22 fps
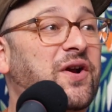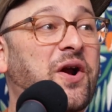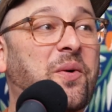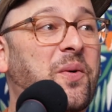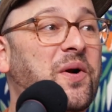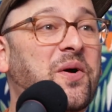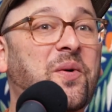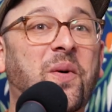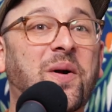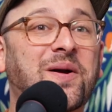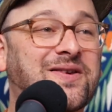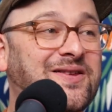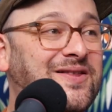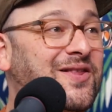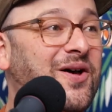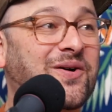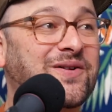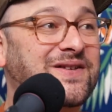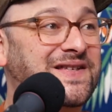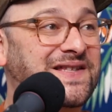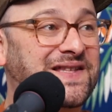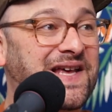you don't want to watch
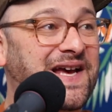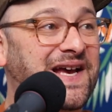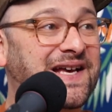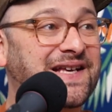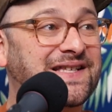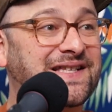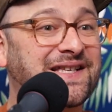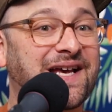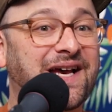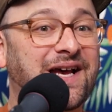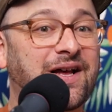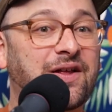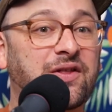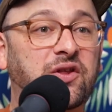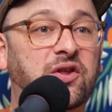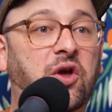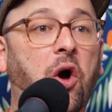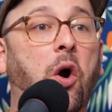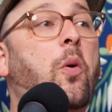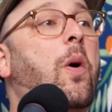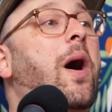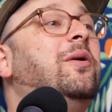those things,
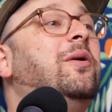go